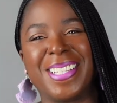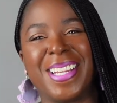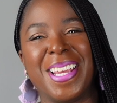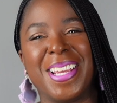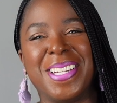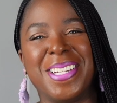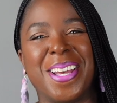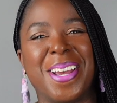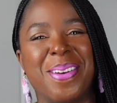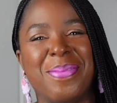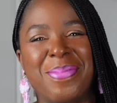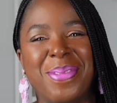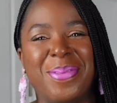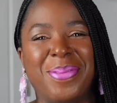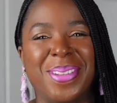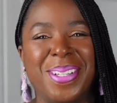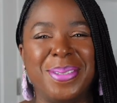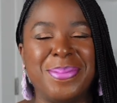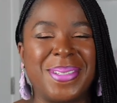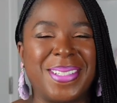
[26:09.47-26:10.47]
change up my
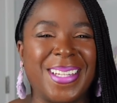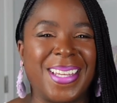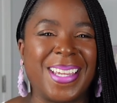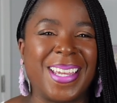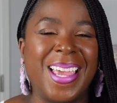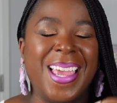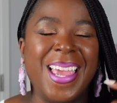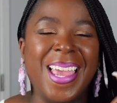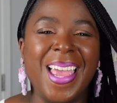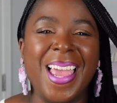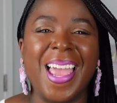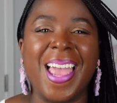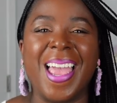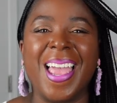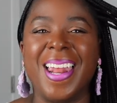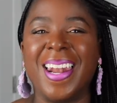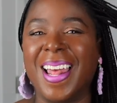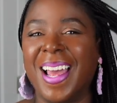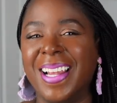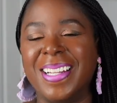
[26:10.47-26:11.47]
lipstick,
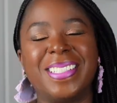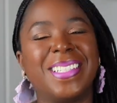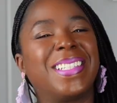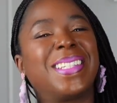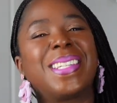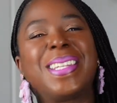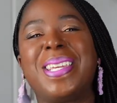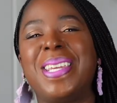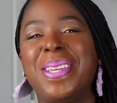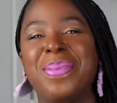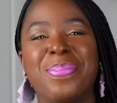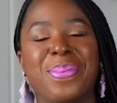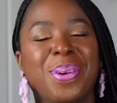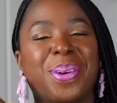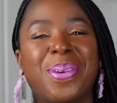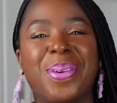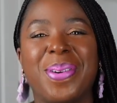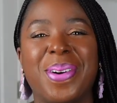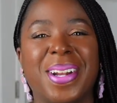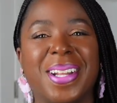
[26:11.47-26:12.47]
and I just keep
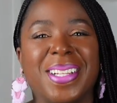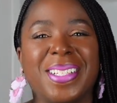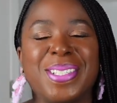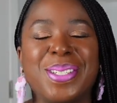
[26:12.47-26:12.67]
recording.